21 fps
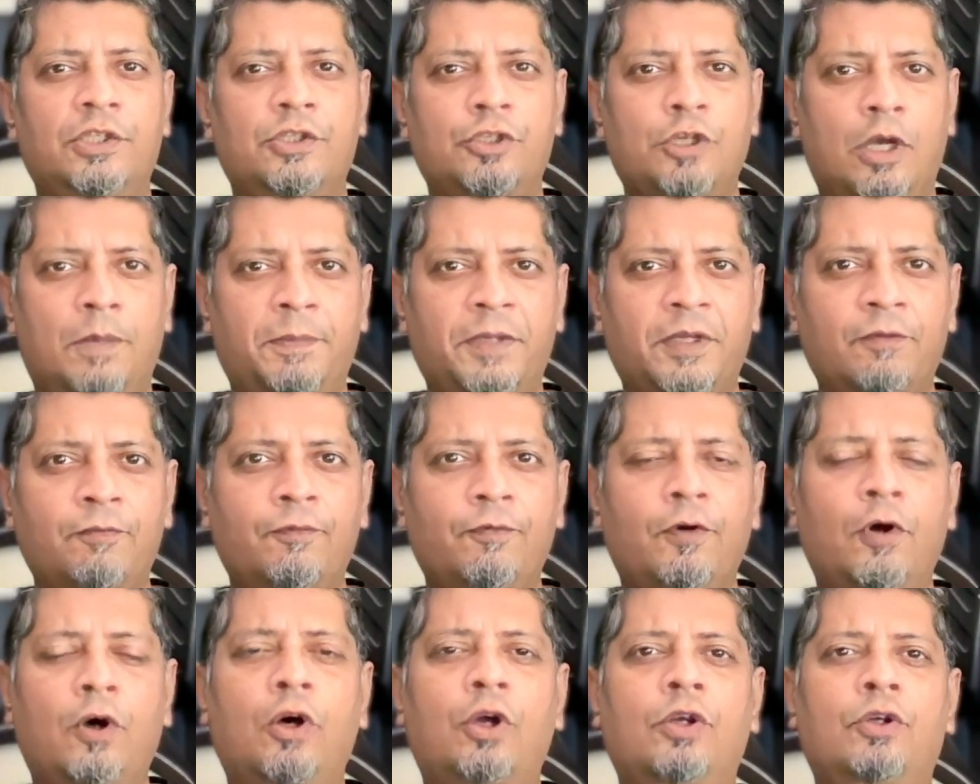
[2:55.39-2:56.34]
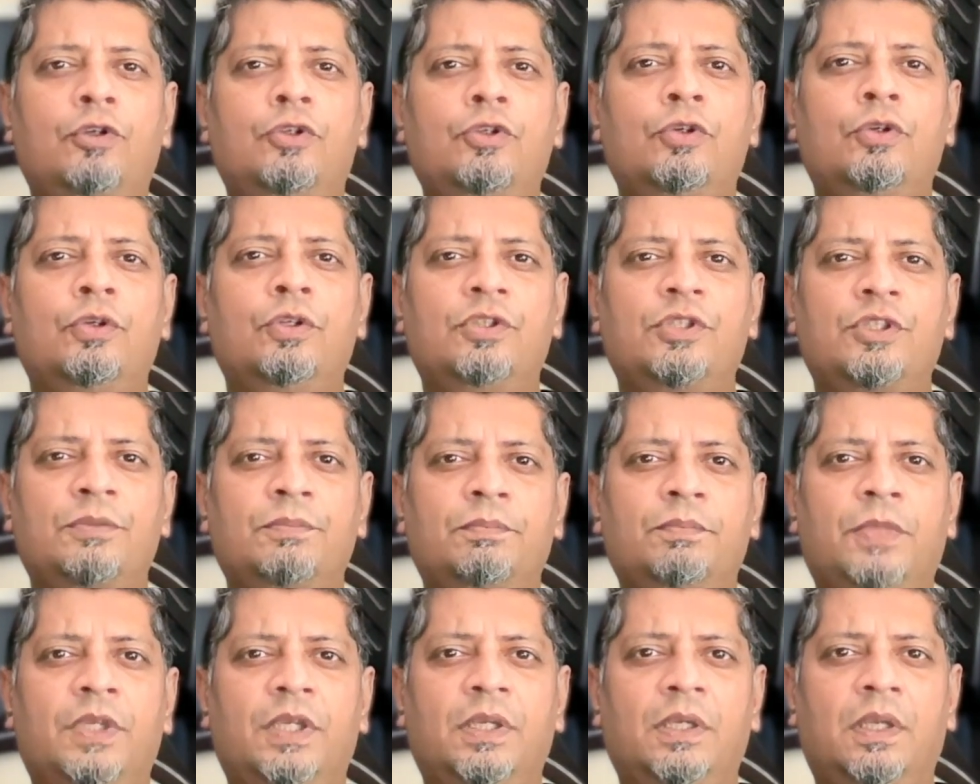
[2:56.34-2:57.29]
stopping for
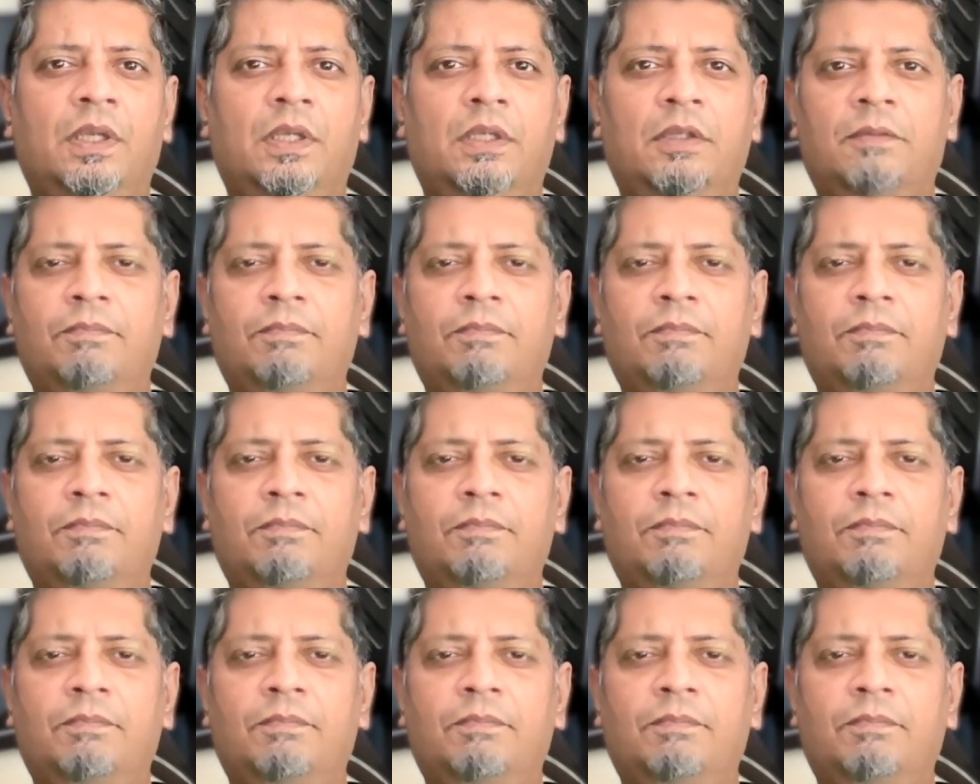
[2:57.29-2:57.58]
tourism in the